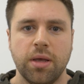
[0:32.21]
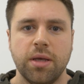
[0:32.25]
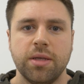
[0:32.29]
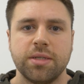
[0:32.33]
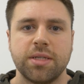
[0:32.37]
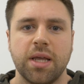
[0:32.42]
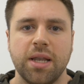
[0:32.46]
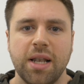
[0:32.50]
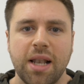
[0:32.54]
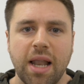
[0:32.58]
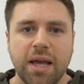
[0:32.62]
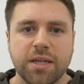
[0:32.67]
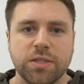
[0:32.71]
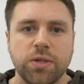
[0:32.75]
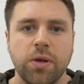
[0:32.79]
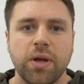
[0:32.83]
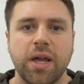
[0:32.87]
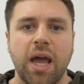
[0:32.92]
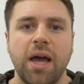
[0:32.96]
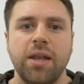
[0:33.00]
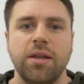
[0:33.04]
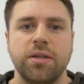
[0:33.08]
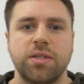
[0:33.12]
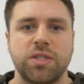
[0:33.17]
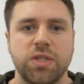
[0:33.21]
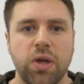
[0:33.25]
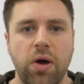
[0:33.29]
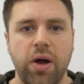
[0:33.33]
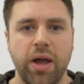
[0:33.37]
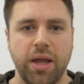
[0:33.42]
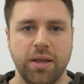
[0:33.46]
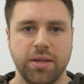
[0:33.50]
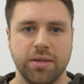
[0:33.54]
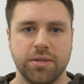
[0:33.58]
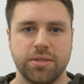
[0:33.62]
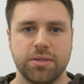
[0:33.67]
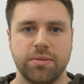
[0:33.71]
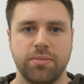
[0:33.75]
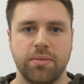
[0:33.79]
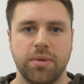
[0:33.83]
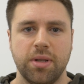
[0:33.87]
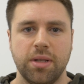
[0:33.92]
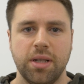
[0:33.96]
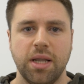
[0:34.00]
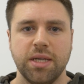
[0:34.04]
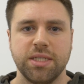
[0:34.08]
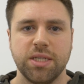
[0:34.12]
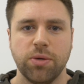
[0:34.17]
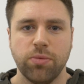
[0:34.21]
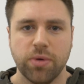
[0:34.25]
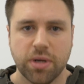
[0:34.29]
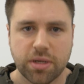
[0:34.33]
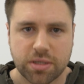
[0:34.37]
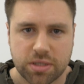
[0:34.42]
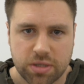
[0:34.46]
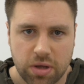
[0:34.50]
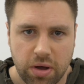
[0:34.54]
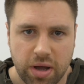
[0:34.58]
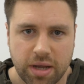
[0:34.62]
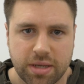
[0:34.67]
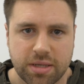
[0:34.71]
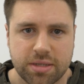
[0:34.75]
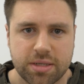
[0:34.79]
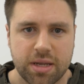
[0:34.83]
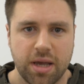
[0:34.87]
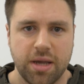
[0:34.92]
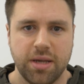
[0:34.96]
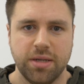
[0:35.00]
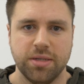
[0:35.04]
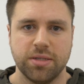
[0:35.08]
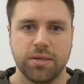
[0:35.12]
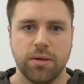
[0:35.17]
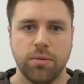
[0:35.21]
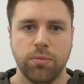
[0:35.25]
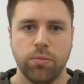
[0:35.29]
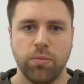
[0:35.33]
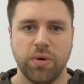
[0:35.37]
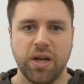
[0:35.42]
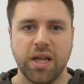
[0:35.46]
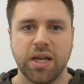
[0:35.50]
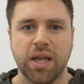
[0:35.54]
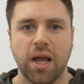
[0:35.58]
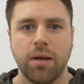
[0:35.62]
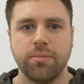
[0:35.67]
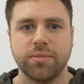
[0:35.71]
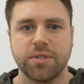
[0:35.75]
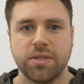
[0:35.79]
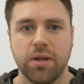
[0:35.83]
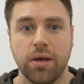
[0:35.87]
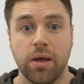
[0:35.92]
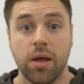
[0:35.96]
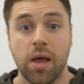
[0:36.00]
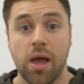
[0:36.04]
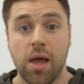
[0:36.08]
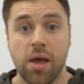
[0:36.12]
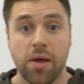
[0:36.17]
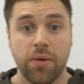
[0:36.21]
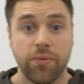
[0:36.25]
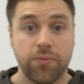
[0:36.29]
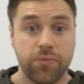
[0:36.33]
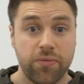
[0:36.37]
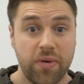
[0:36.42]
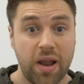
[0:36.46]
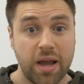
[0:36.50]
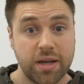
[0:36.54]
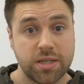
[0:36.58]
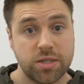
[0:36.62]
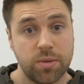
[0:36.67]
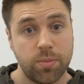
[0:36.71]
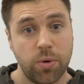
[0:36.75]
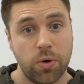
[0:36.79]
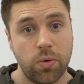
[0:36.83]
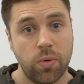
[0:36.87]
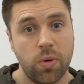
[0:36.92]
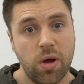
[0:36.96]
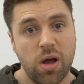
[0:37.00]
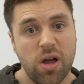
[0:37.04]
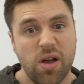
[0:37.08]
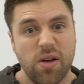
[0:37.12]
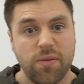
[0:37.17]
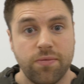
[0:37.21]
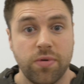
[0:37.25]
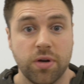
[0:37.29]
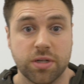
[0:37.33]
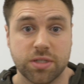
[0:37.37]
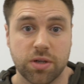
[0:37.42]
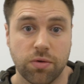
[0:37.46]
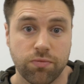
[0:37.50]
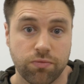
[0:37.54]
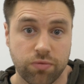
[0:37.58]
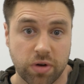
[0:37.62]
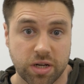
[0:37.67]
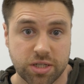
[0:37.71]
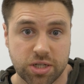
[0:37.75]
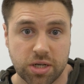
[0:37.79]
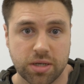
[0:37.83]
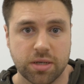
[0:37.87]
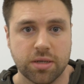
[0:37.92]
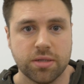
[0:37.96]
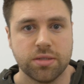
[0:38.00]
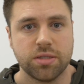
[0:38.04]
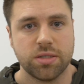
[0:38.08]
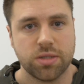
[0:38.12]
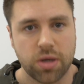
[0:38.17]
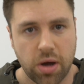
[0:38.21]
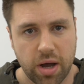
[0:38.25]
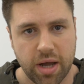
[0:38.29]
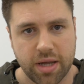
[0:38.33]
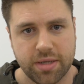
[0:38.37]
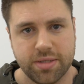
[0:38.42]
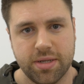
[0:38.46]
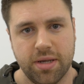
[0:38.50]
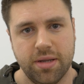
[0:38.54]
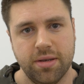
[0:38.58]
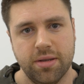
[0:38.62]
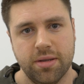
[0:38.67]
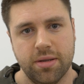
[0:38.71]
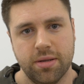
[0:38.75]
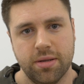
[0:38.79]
So let's look at the science. Let's see what the science says when it comes to flexible versus rigid dieting.